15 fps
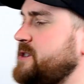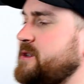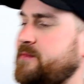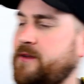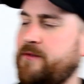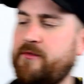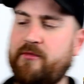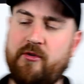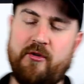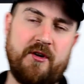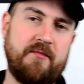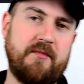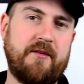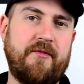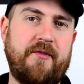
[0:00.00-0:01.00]
something from
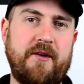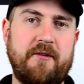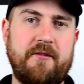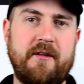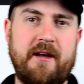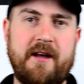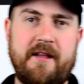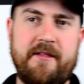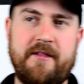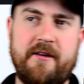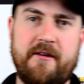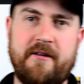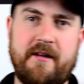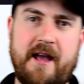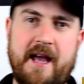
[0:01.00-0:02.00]
Gordon MacPhail and
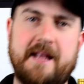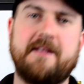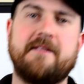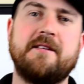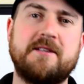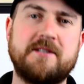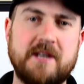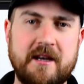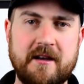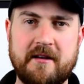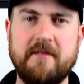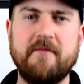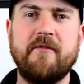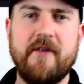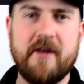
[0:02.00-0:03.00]
their endless
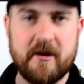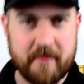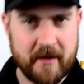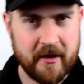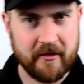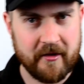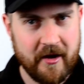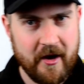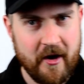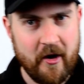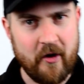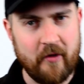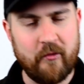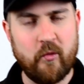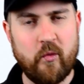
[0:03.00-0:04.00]
conveyor belt
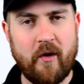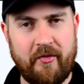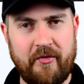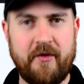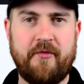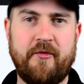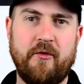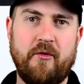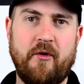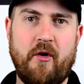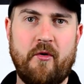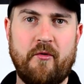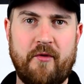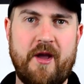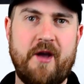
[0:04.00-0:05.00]
of wonderful,
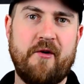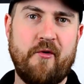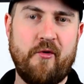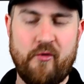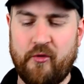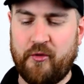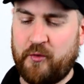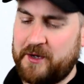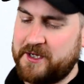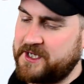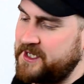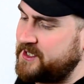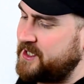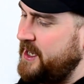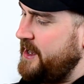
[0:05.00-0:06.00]
rare old
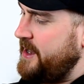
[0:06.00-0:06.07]
whiskies.